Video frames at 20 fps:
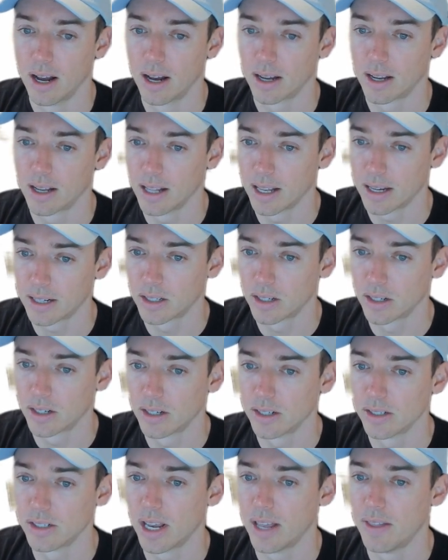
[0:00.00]

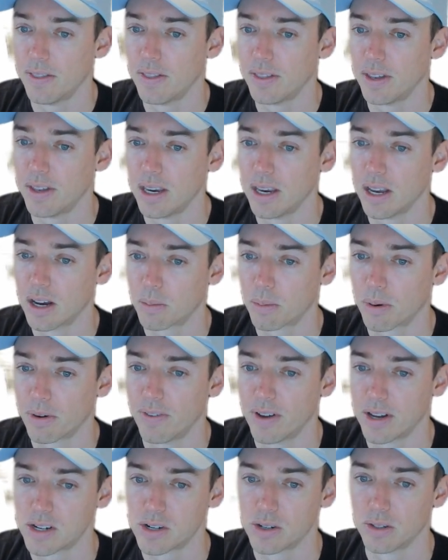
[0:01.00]
collectors, and then the young
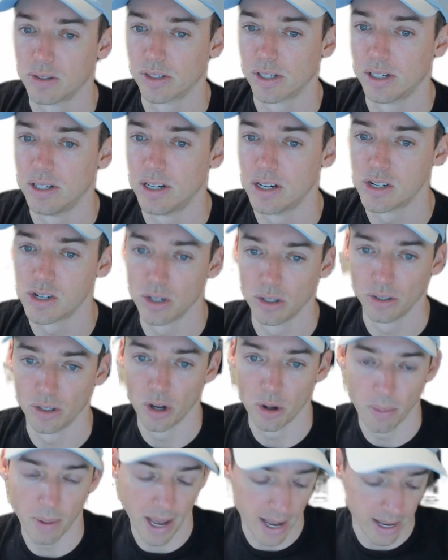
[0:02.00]
professionals and digital
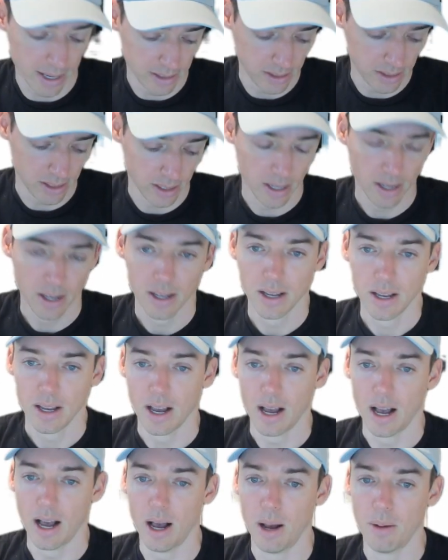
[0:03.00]
nomads.
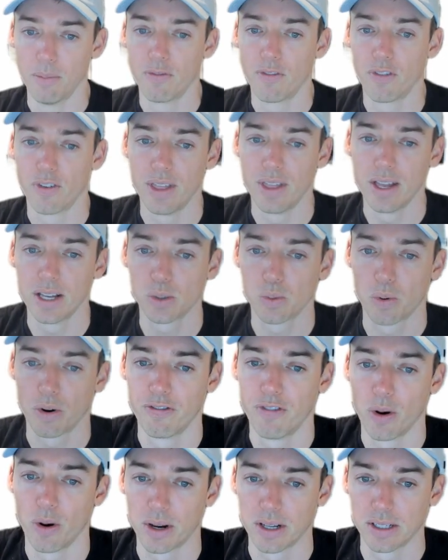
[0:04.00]
For this, we're
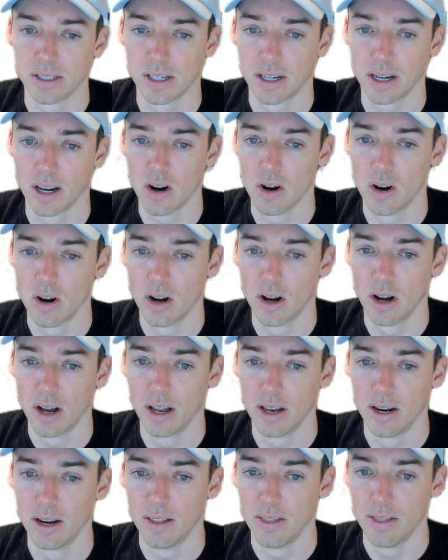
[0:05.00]
focusing
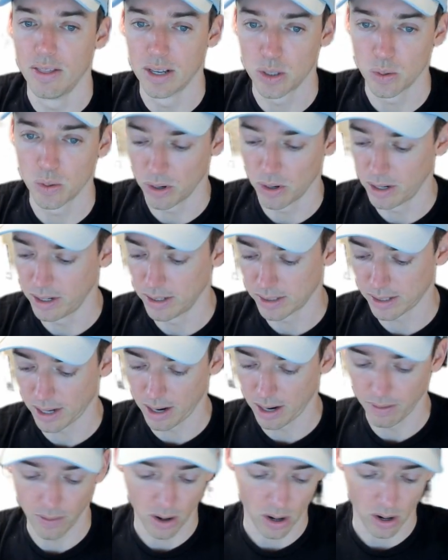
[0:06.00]
on, this one is kind
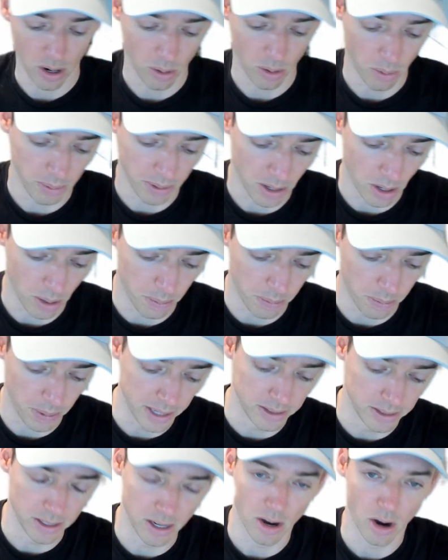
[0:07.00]
of what we call
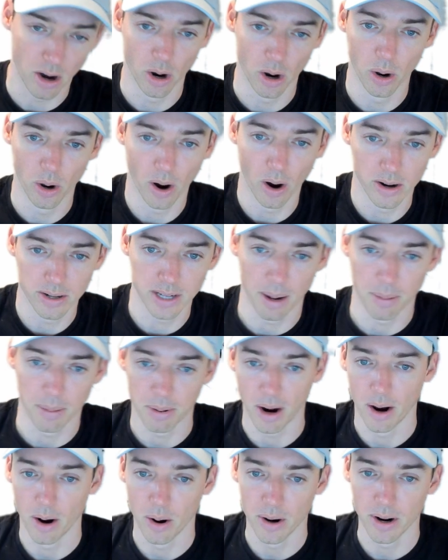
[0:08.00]
P0, our top
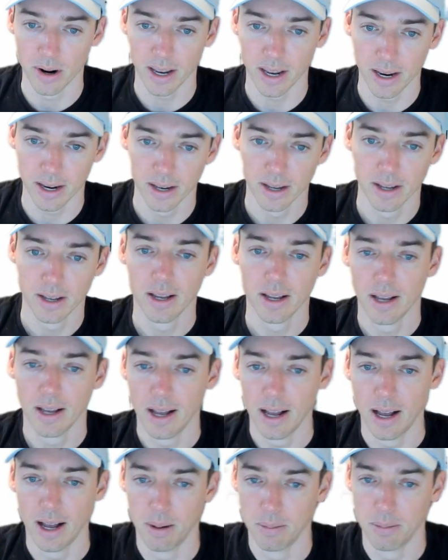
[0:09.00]
priority.
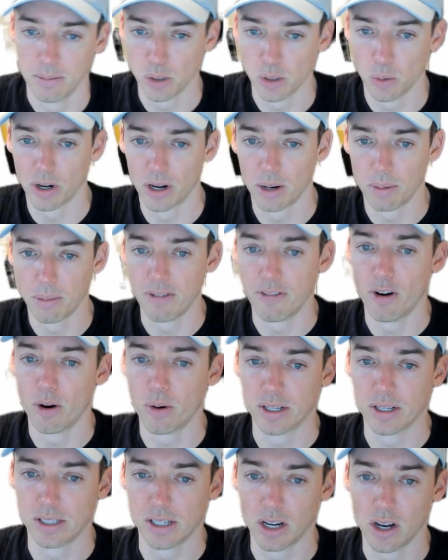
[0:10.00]
So we're going to be
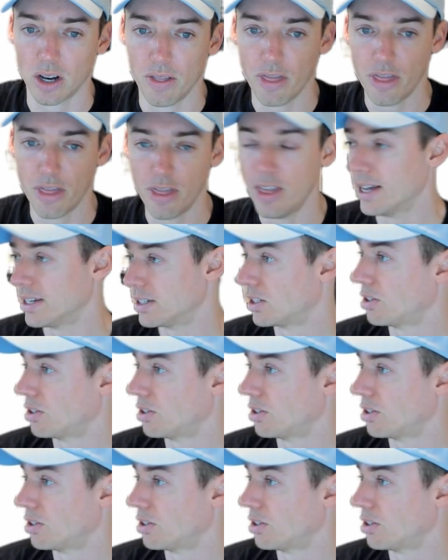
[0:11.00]
focusing on this